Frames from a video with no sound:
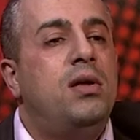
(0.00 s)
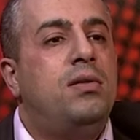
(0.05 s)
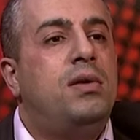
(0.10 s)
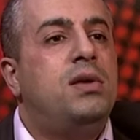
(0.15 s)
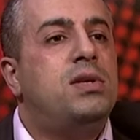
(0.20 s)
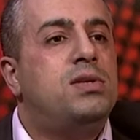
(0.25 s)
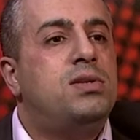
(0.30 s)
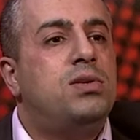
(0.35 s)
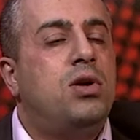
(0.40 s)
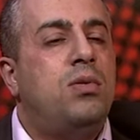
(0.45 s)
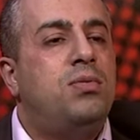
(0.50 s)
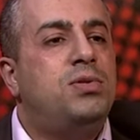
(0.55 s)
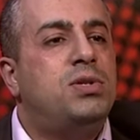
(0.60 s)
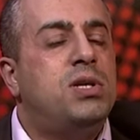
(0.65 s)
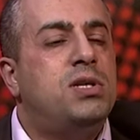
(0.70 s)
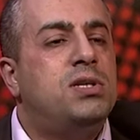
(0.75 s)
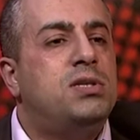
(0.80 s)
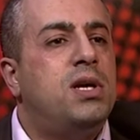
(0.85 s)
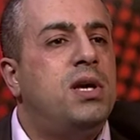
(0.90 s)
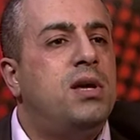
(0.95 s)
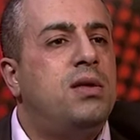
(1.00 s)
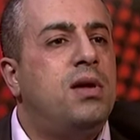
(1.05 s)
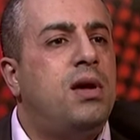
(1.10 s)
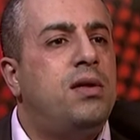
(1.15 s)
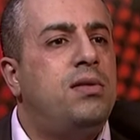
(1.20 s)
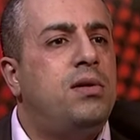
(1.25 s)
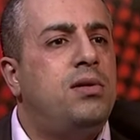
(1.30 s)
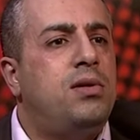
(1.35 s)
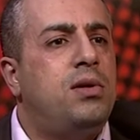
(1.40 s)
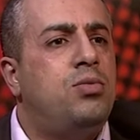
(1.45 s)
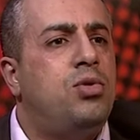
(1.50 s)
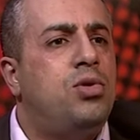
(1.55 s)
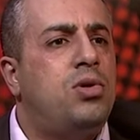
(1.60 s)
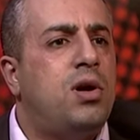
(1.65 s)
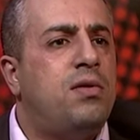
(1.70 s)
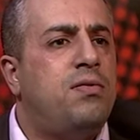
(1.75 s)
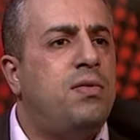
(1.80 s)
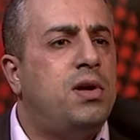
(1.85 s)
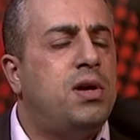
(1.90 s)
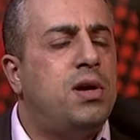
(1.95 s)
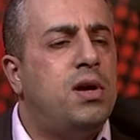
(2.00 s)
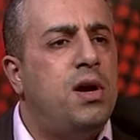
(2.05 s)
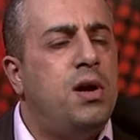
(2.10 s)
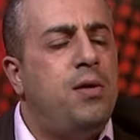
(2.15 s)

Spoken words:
this option, saying that the demographic